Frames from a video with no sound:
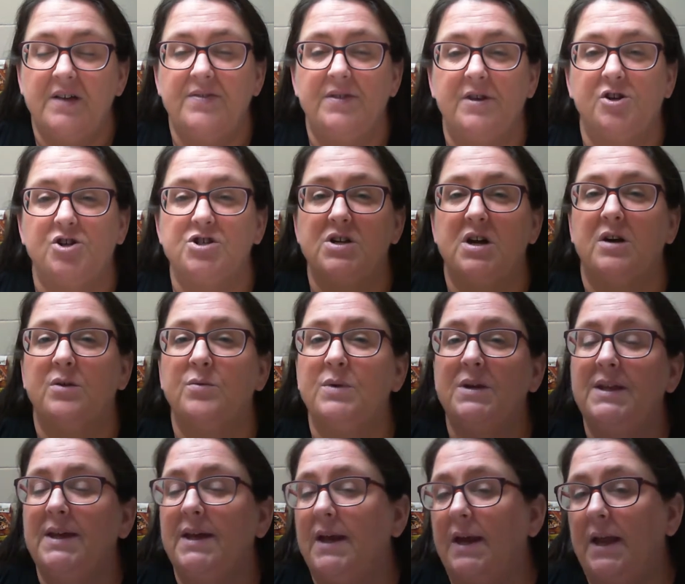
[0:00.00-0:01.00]
There's not
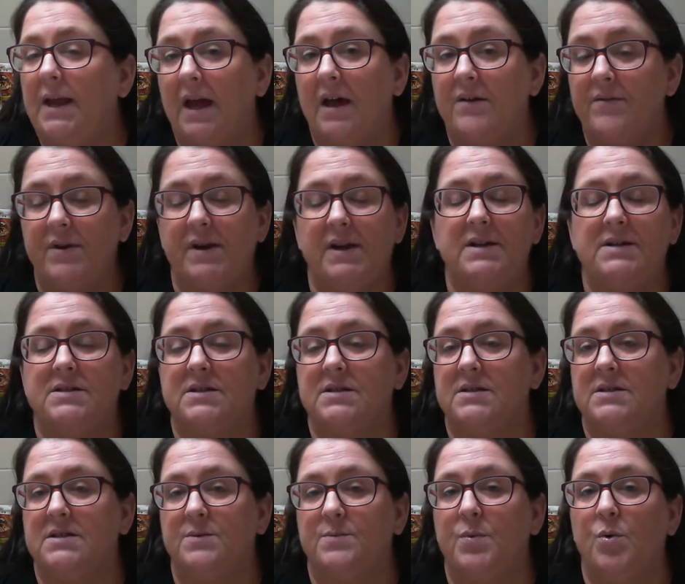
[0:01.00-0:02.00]
really any evidence to
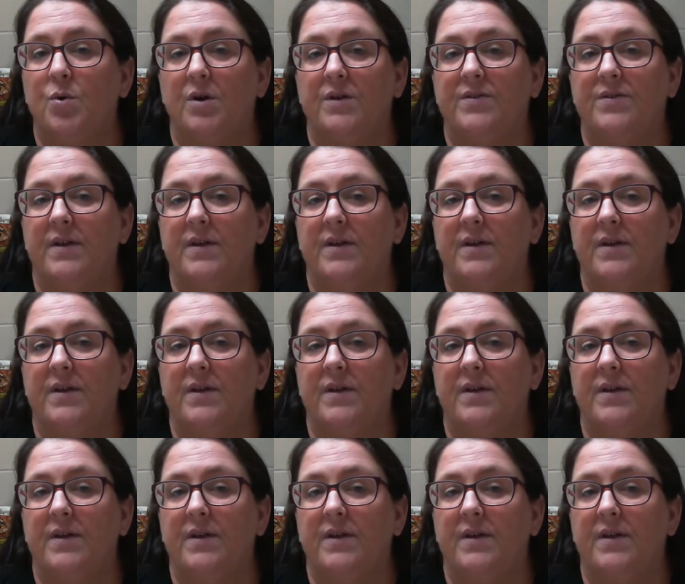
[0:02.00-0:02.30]
support